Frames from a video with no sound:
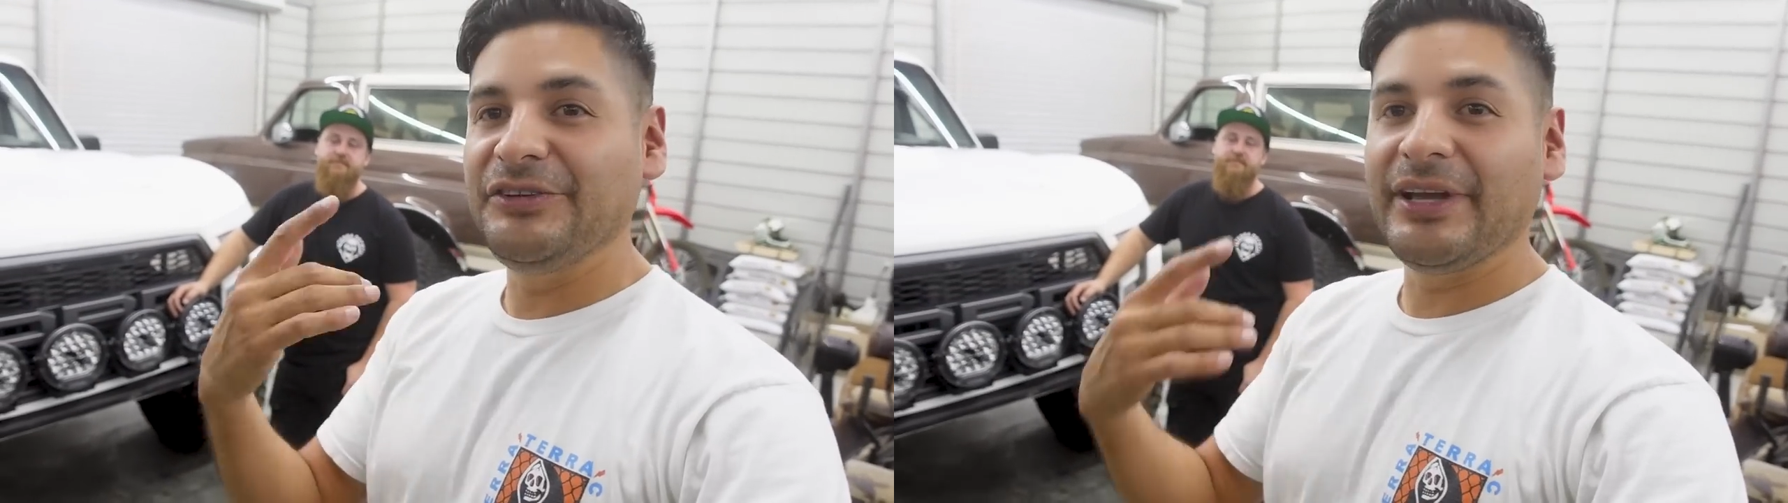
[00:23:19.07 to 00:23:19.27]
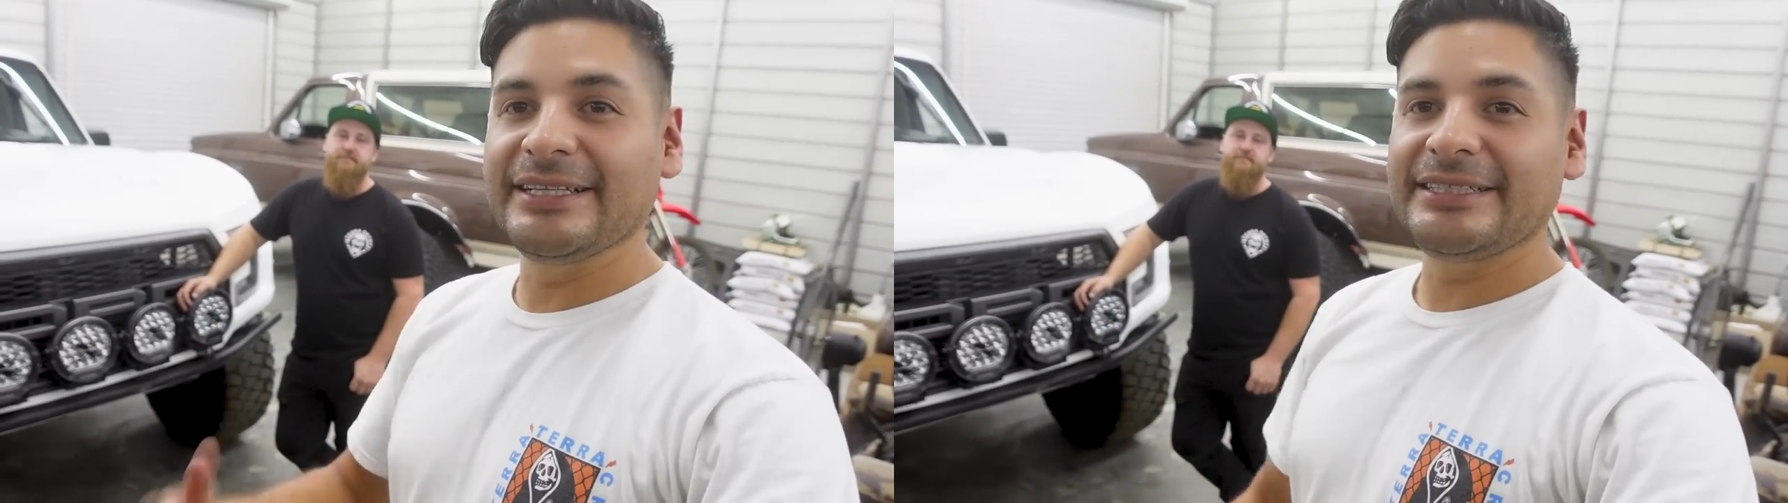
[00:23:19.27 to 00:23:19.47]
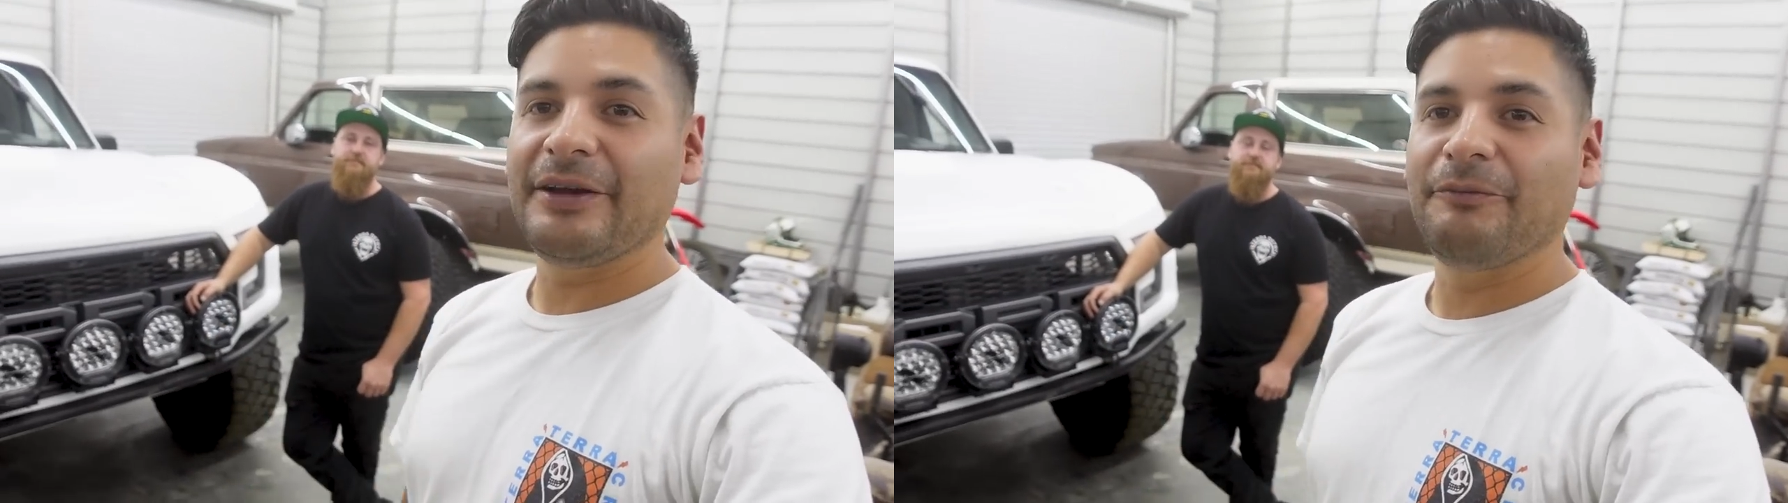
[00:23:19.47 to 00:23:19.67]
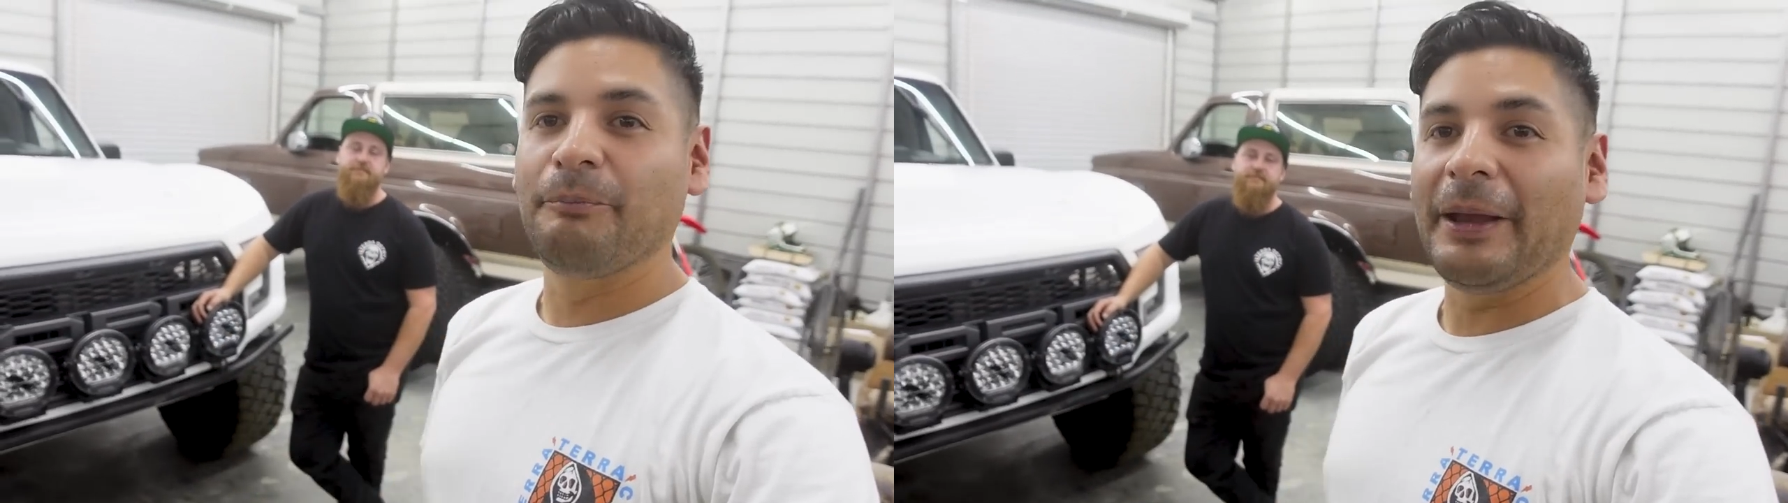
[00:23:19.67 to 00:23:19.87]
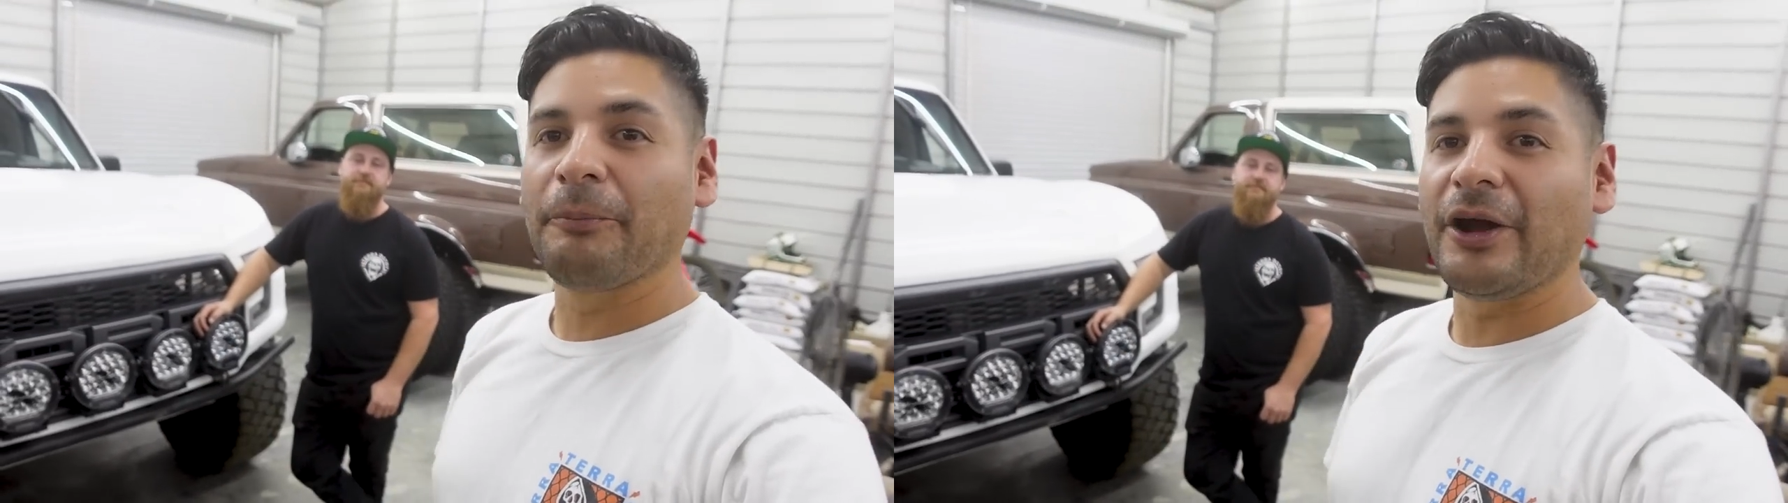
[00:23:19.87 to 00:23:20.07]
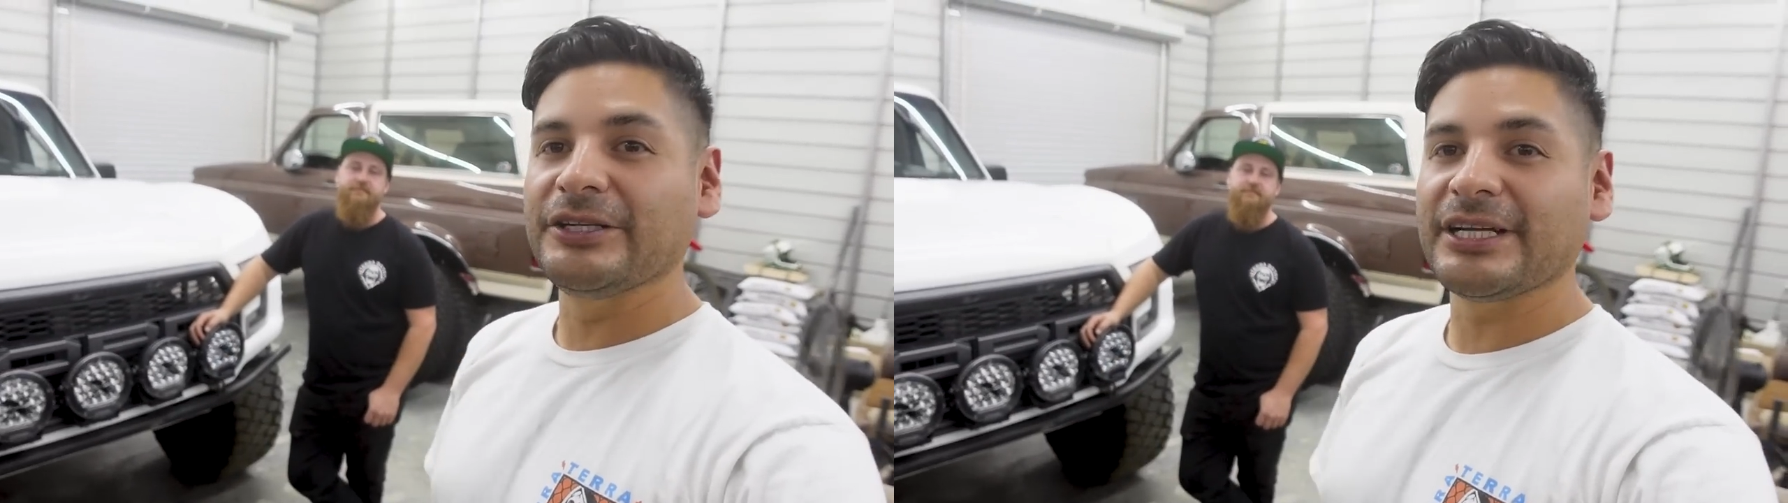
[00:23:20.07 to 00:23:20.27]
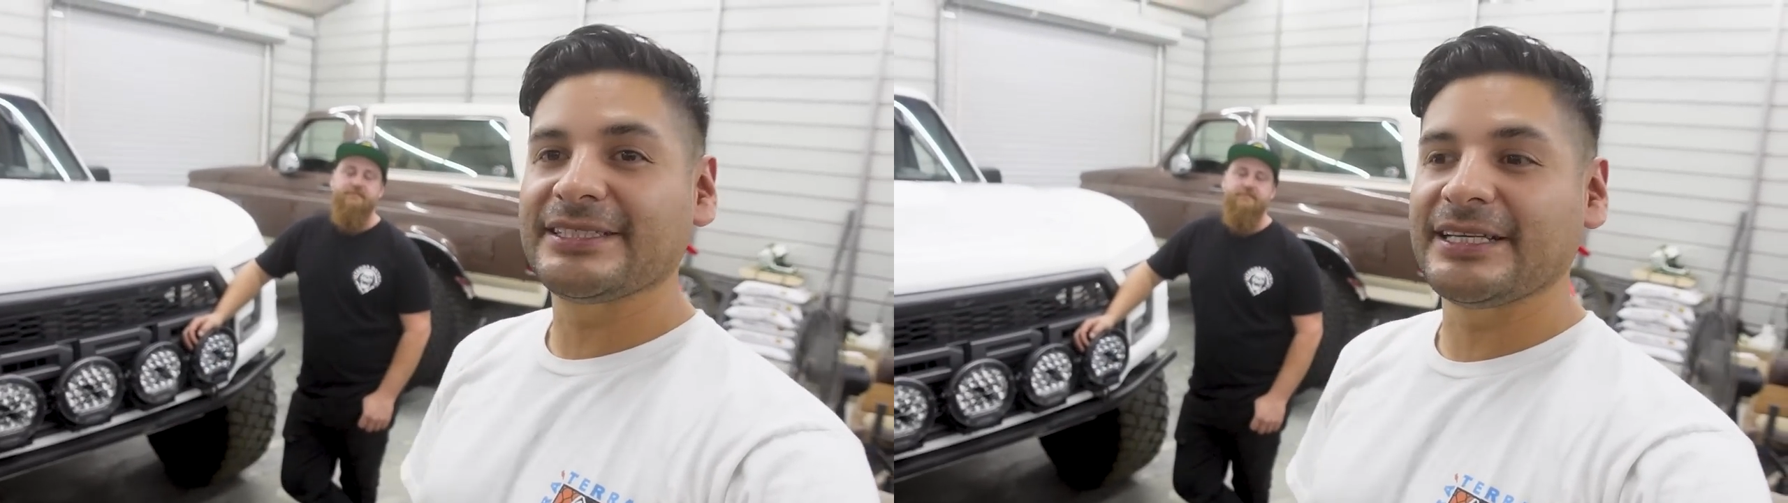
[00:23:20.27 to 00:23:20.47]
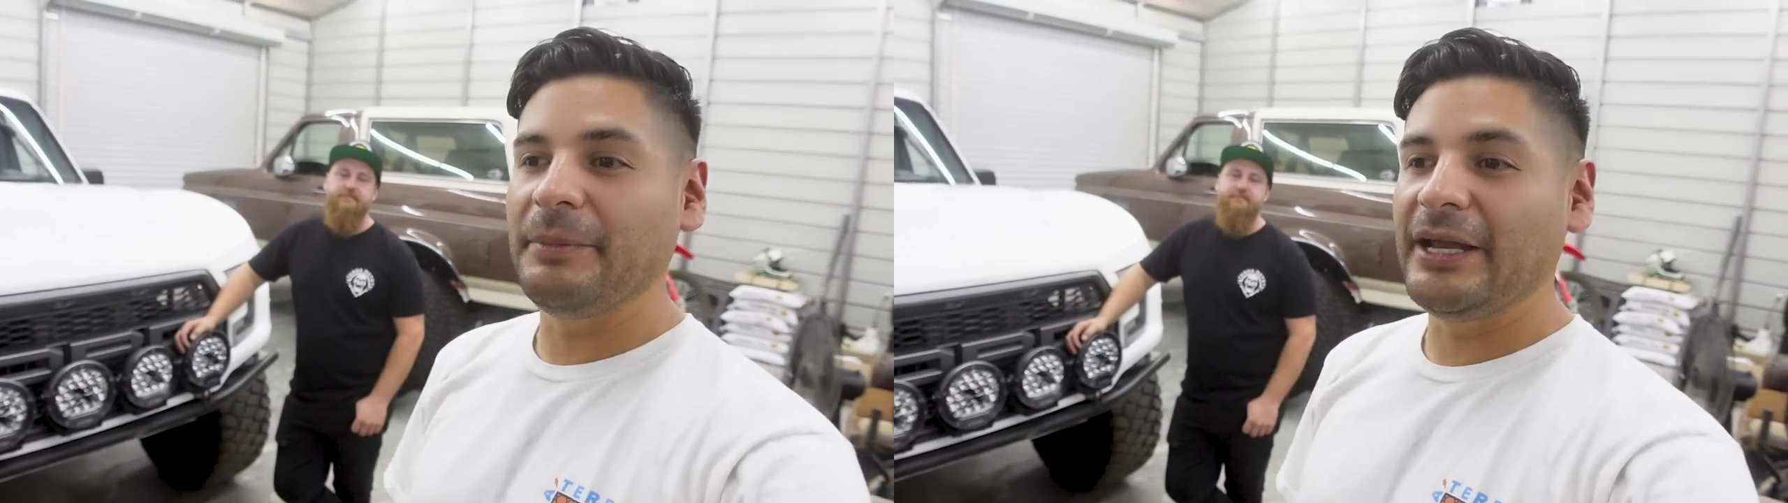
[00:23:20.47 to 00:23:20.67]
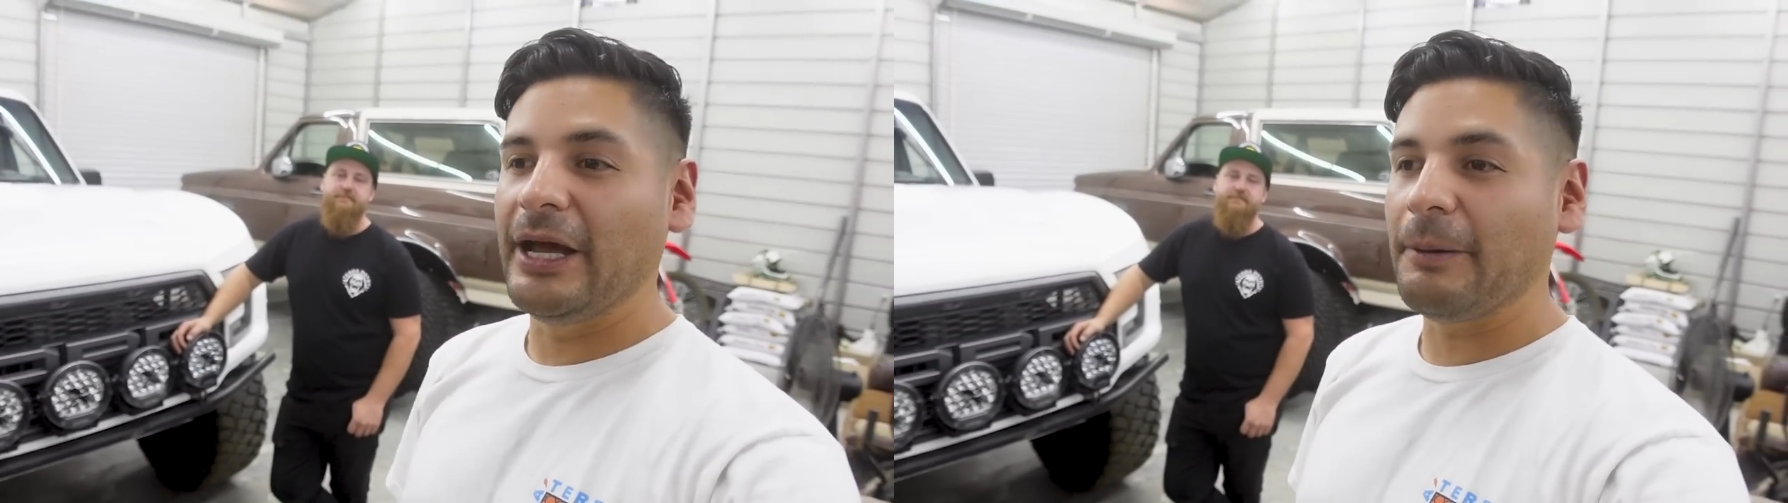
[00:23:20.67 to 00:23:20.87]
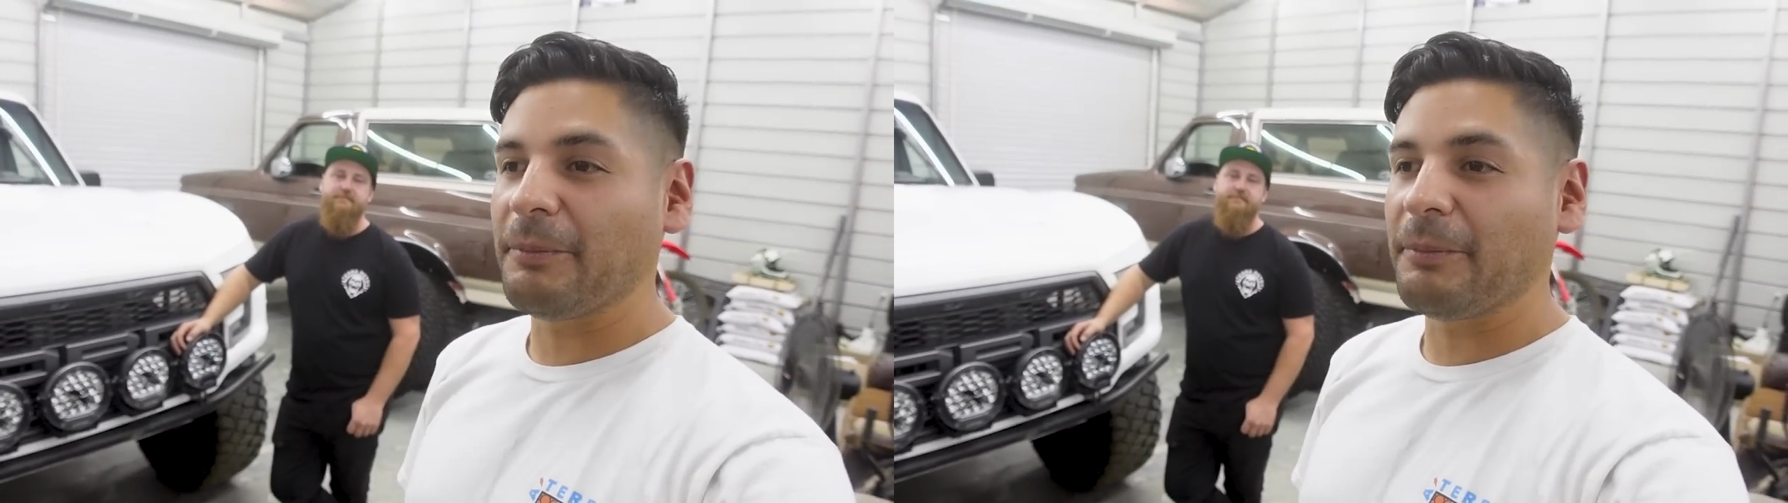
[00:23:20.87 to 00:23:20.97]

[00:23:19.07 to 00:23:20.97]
you guys have big projects coming up,